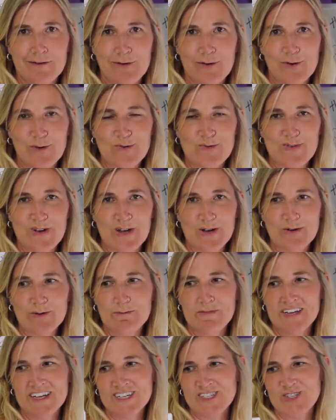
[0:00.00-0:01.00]
or a road
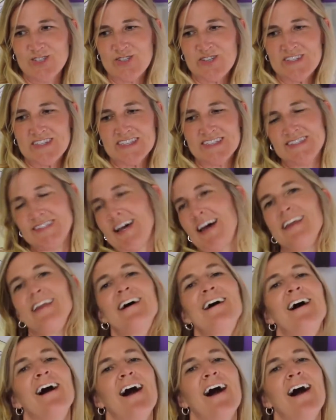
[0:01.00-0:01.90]
because Jesus said,